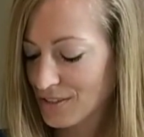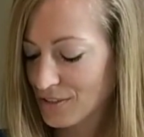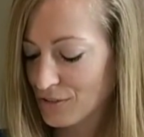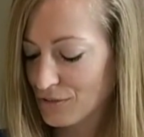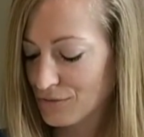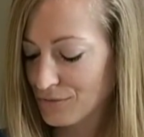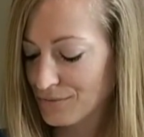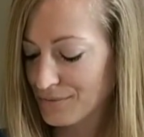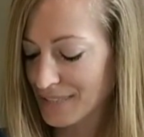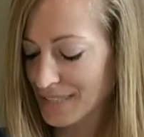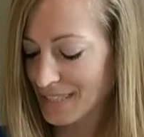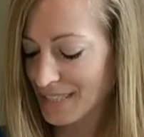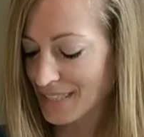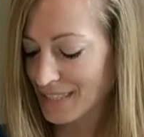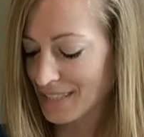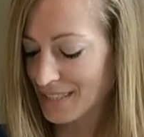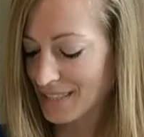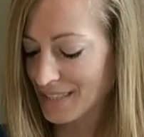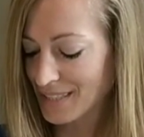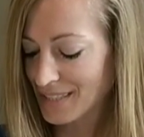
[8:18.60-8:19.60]

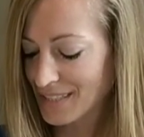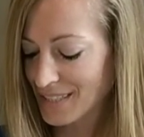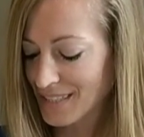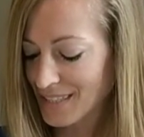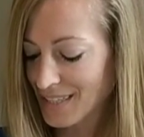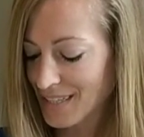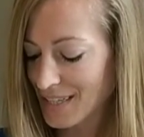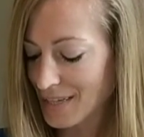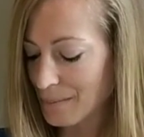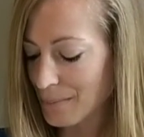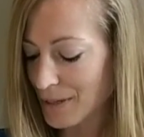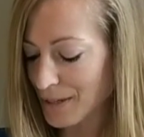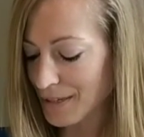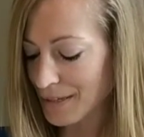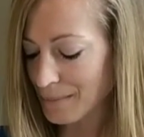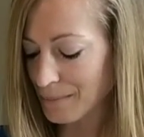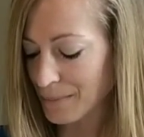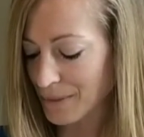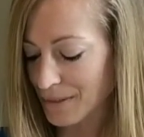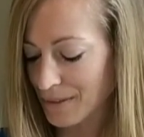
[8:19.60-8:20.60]
green, and
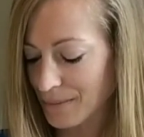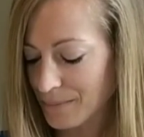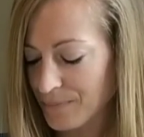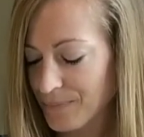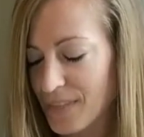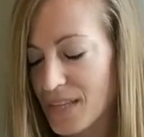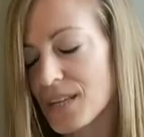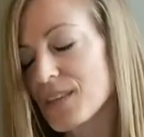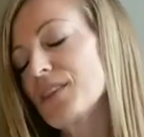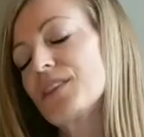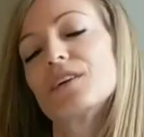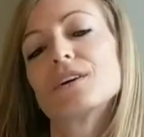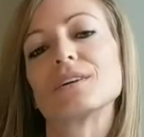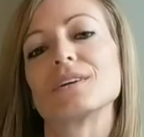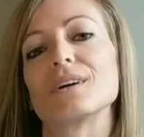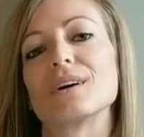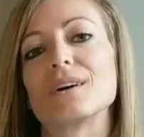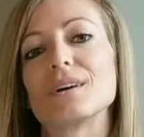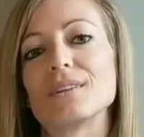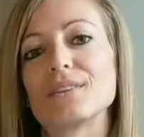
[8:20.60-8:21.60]
purple. And
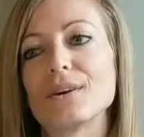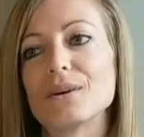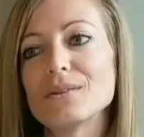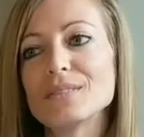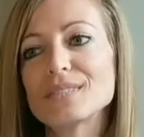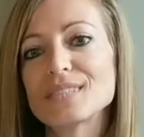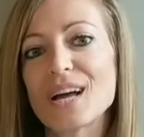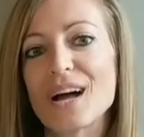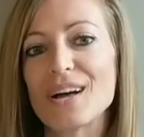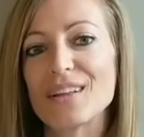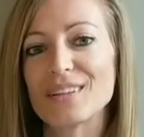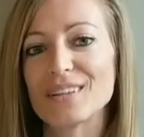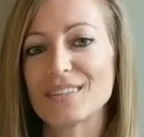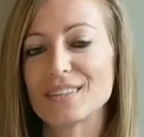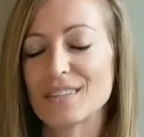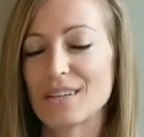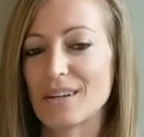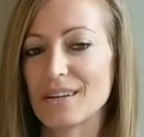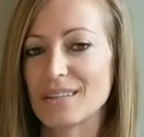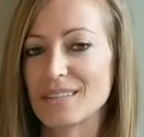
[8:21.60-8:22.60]
those colors
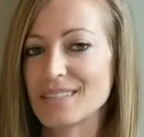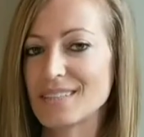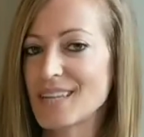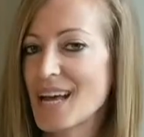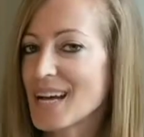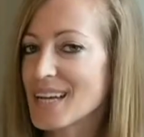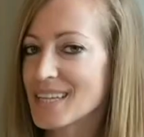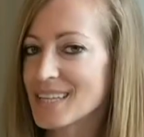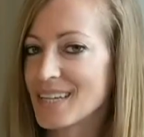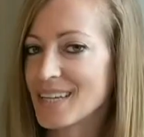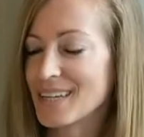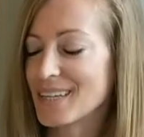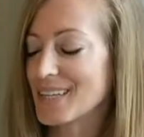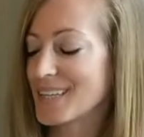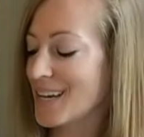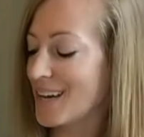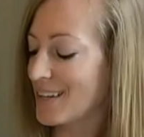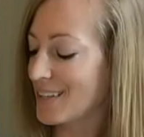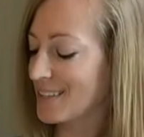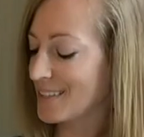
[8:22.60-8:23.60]
are secondary
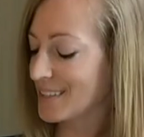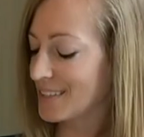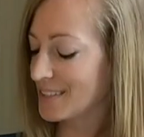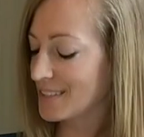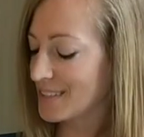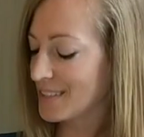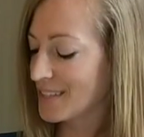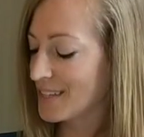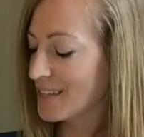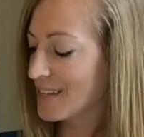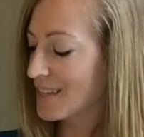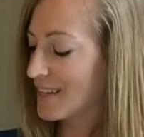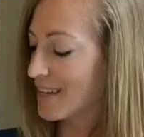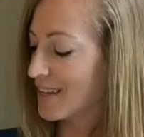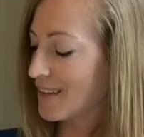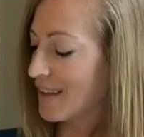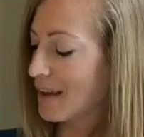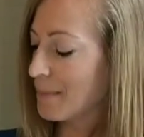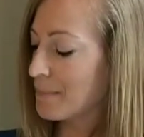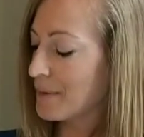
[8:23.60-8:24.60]
colors.
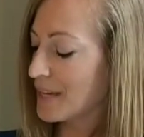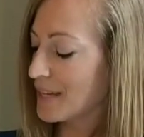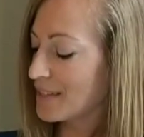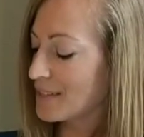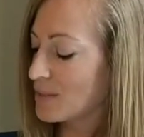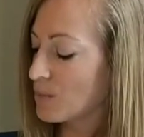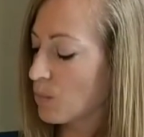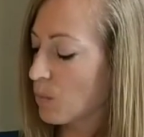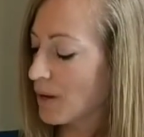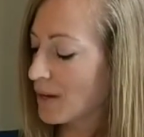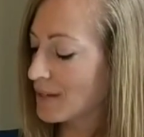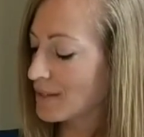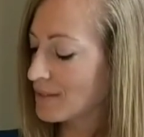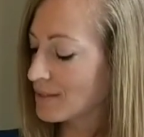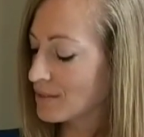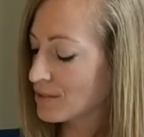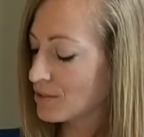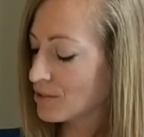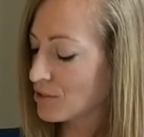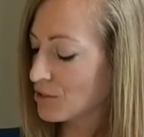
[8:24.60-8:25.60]
And that makes 1,
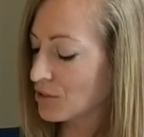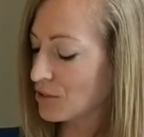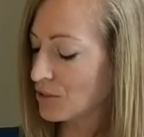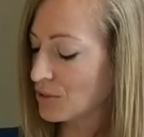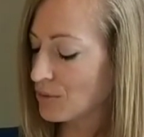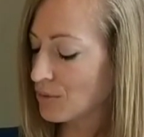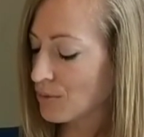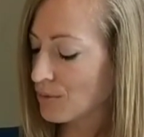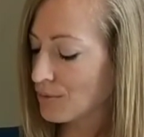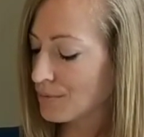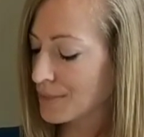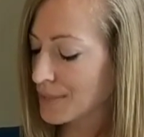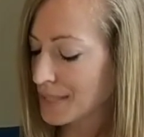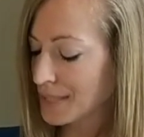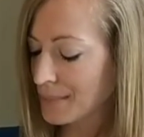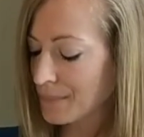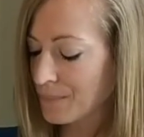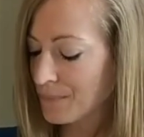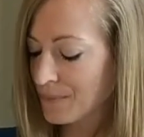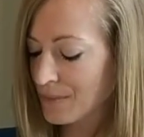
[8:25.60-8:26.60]
2,
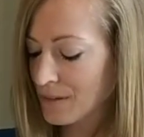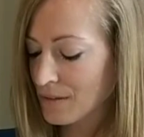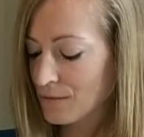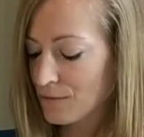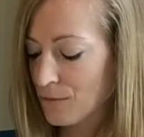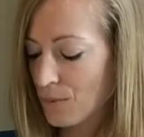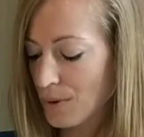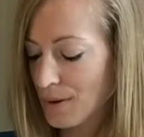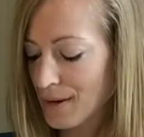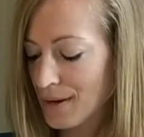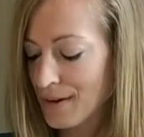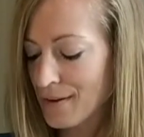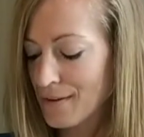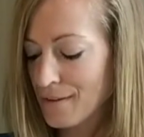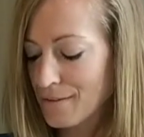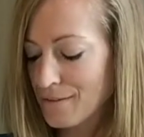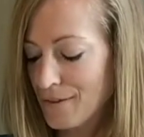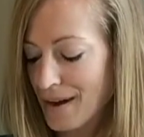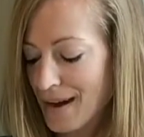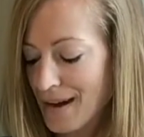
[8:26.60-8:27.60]
3, 4,
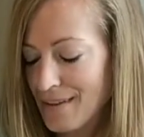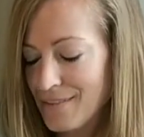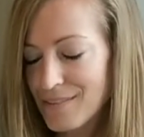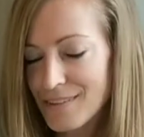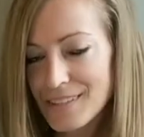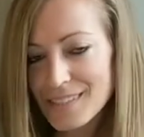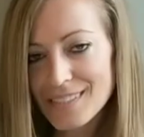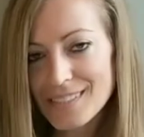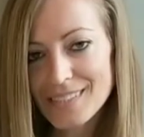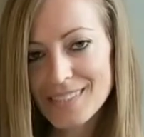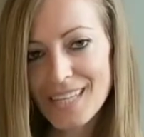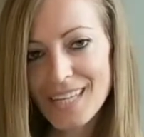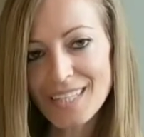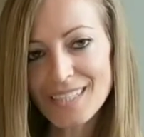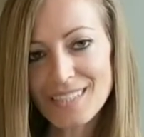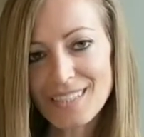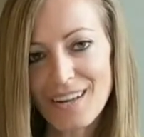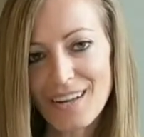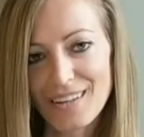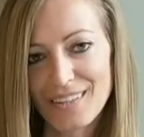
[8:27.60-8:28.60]
5,
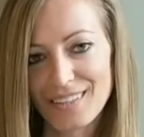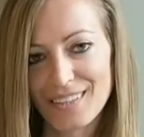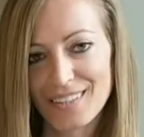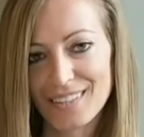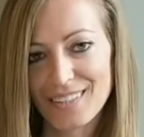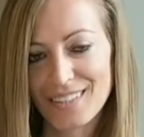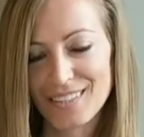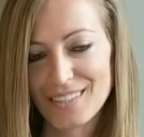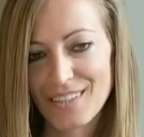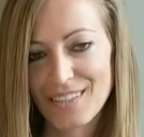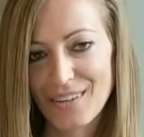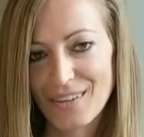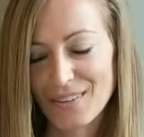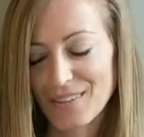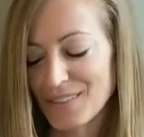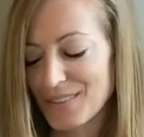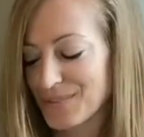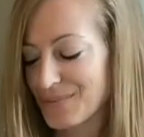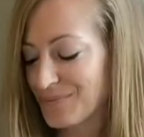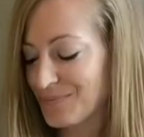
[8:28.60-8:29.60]
6 colors in
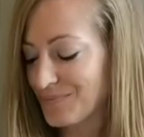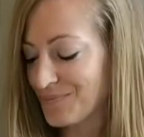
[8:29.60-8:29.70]
total.